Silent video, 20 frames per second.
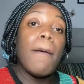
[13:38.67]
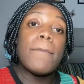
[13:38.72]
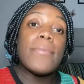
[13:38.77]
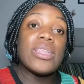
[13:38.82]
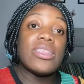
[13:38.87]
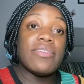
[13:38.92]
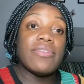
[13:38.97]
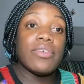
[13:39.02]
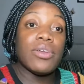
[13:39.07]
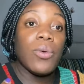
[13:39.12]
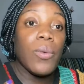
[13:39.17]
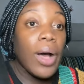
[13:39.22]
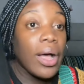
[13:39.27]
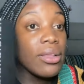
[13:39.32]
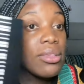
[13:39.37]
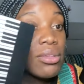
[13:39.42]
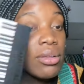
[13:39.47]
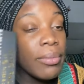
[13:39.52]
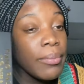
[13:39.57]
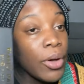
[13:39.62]
But if you don't
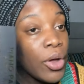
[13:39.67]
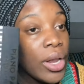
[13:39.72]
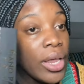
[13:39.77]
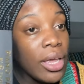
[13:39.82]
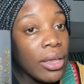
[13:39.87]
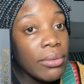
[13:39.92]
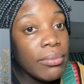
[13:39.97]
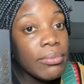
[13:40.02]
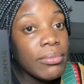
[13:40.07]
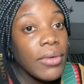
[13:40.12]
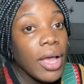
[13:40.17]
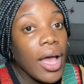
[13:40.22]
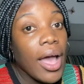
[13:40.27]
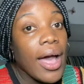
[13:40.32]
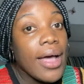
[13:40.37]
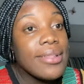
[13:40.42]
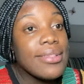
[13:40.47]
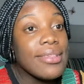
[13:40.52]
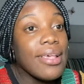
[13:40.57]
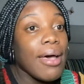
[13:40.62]
want no money,
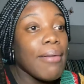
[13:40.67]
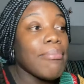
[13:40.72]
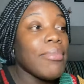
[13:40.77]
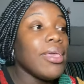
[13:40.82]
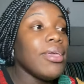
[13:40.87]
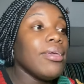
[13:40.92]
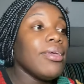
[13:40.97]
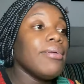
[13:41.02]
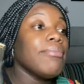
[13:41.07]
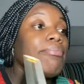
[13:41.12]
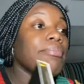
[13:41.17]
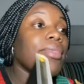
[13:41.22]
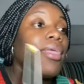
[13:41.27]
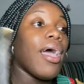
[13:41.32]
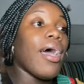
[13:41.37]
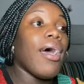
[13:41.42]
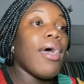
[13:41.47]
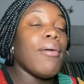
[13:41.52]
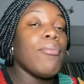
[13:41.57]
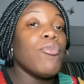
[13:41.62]
contact me.
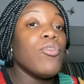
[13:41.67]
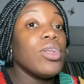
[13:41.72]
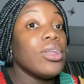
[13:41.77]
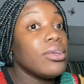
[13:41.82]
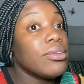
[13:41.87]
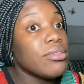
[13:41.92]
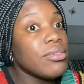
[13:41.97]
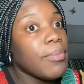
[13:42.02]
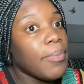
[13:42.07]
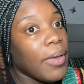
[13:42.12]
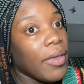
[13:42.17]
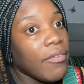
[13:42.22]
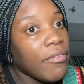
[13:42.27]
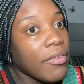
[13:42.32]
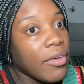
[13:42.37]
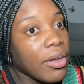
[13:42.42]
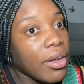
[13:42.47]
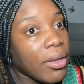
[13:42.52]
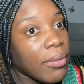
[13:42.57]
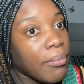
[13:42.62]
I'm willing to pay
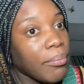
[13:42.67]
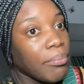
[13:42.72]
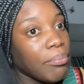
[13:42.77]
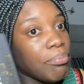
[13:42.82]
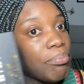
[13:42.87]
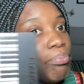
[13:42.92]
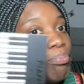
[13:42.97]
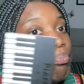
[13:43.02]
for them.